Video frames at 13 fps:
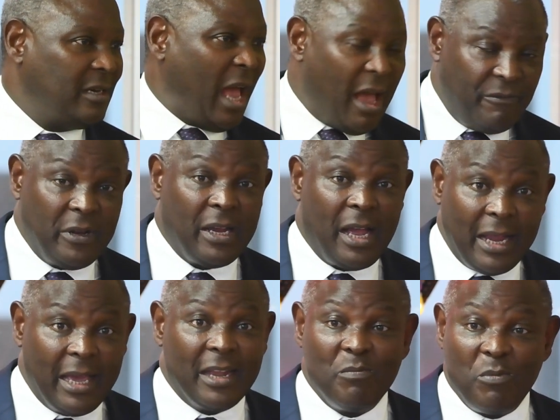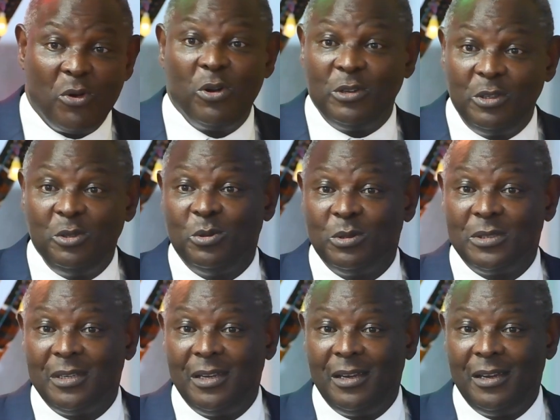Africa can produce
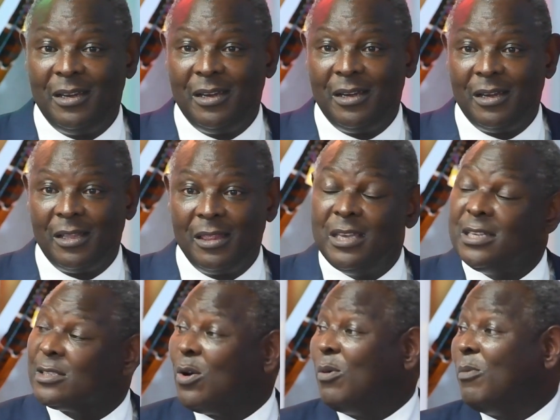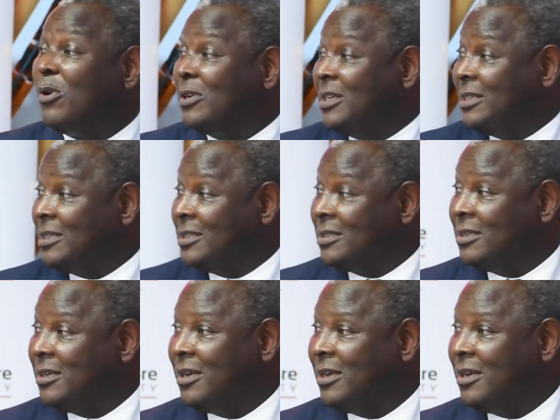these commodities.